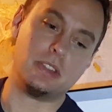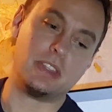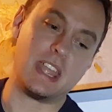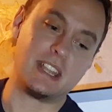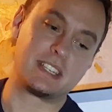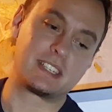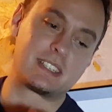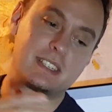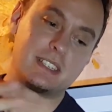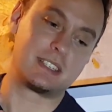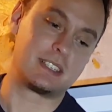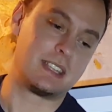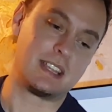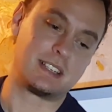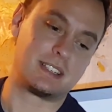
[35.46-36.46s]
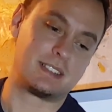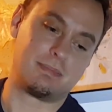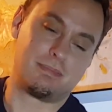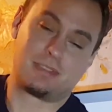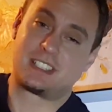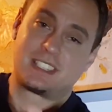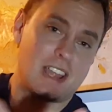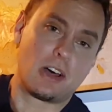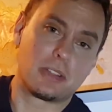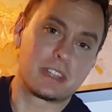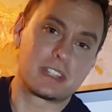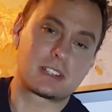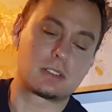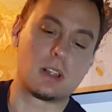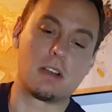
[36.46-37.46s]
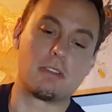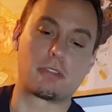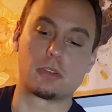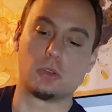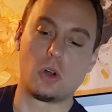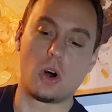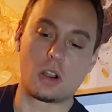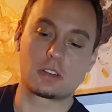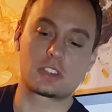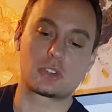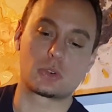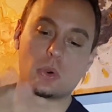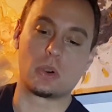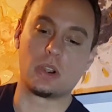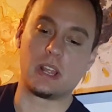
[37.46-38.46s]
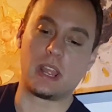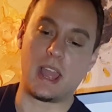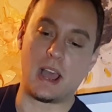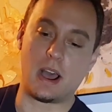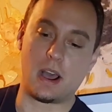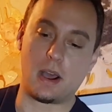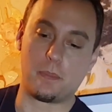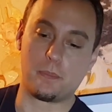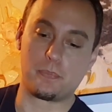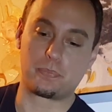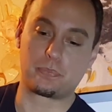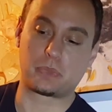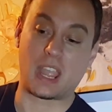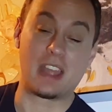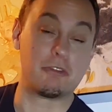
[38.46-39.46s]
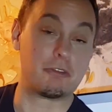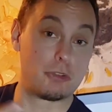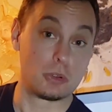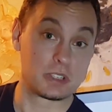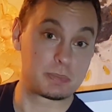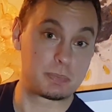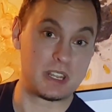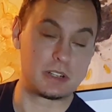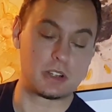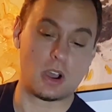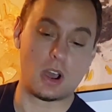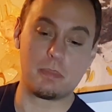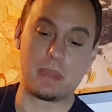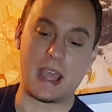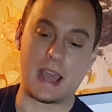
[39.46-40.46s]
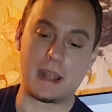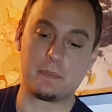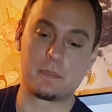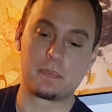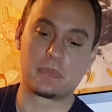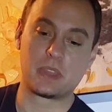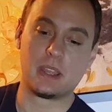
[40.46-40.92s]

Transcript: they sell this glove for longsword and full speed combat,